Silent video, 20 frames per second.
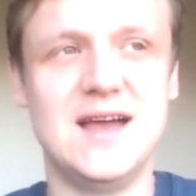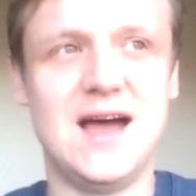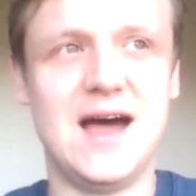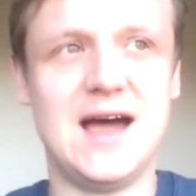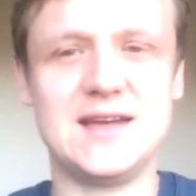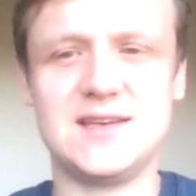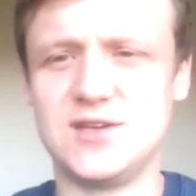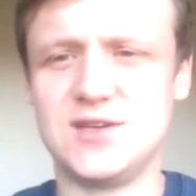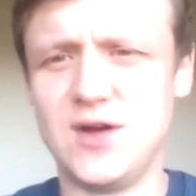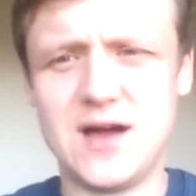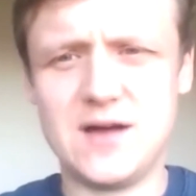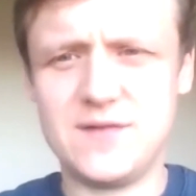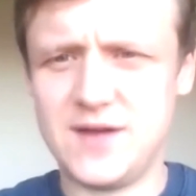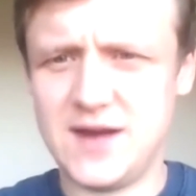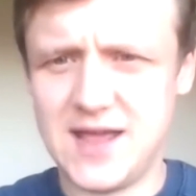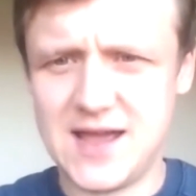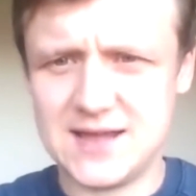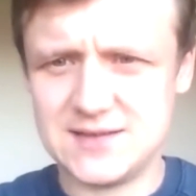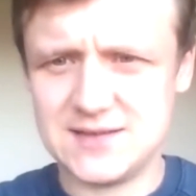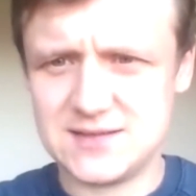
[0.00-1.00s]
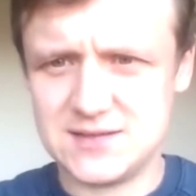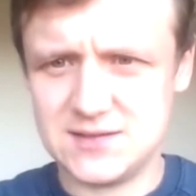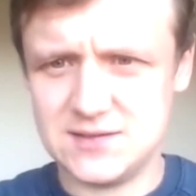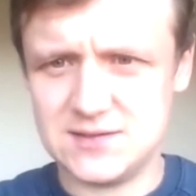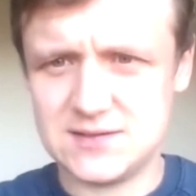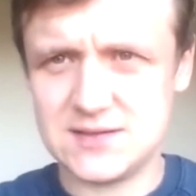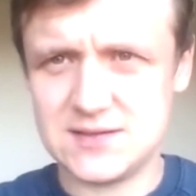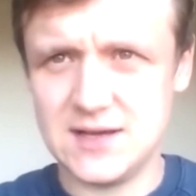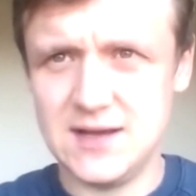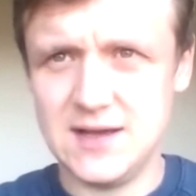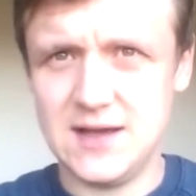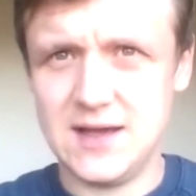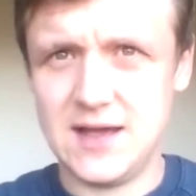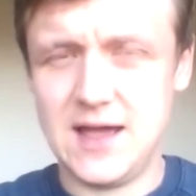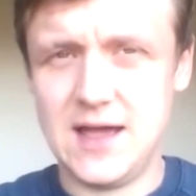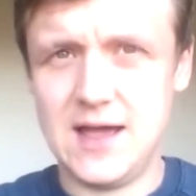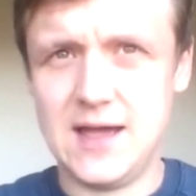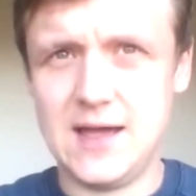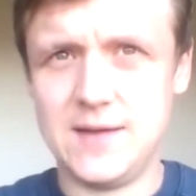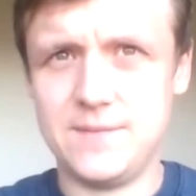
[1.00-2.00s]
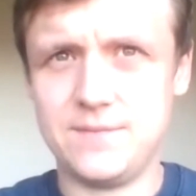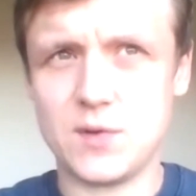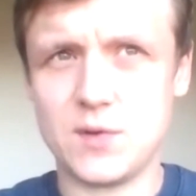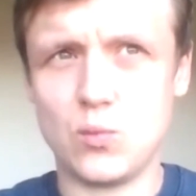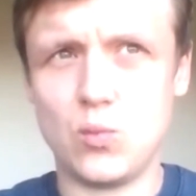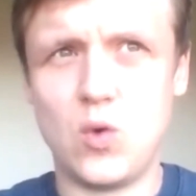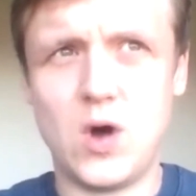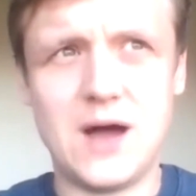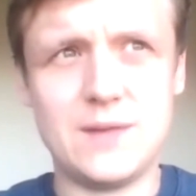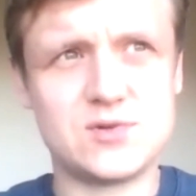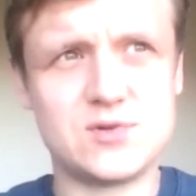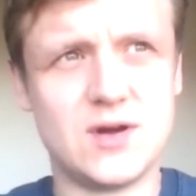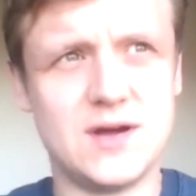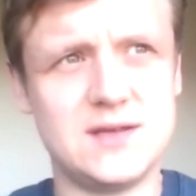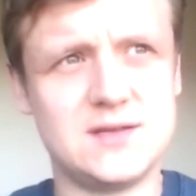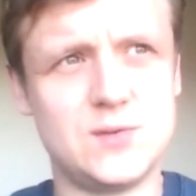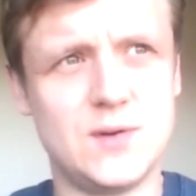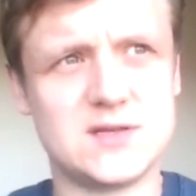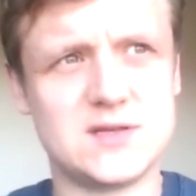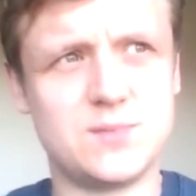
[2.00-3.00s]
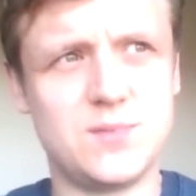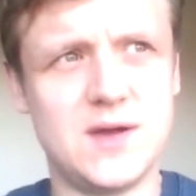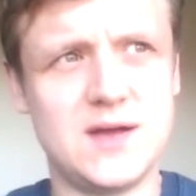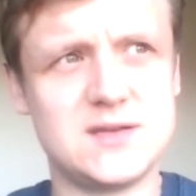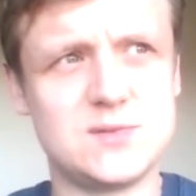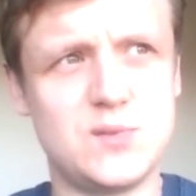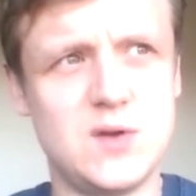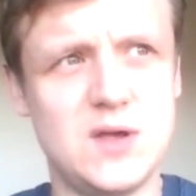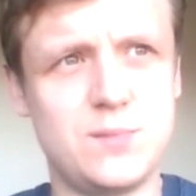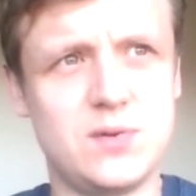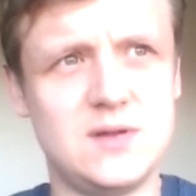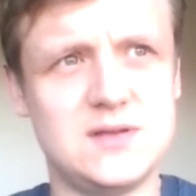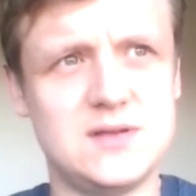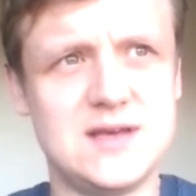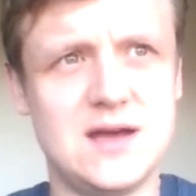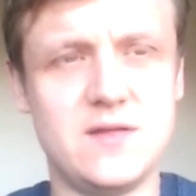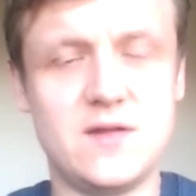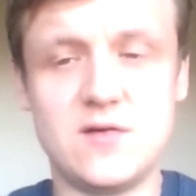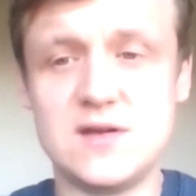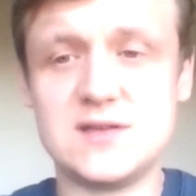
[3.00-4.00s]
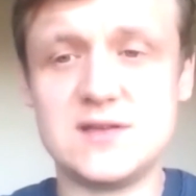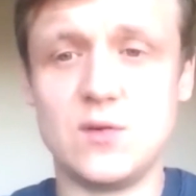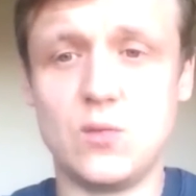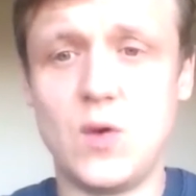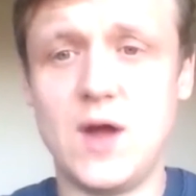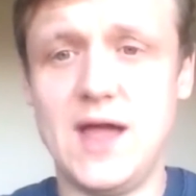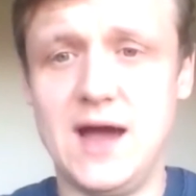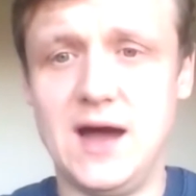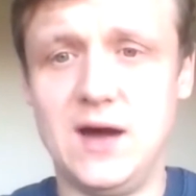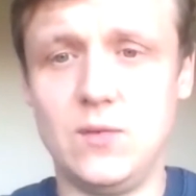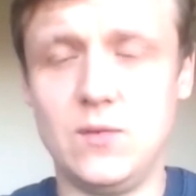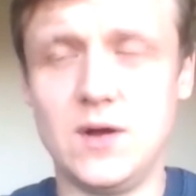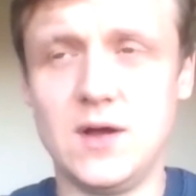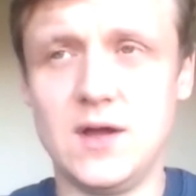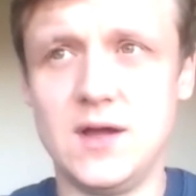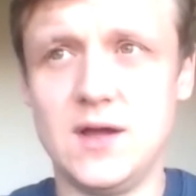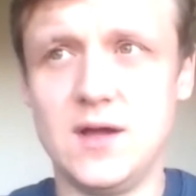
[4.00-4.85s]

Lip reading: I don't have any answers. What I'm trying to explain to people is that there is a way out,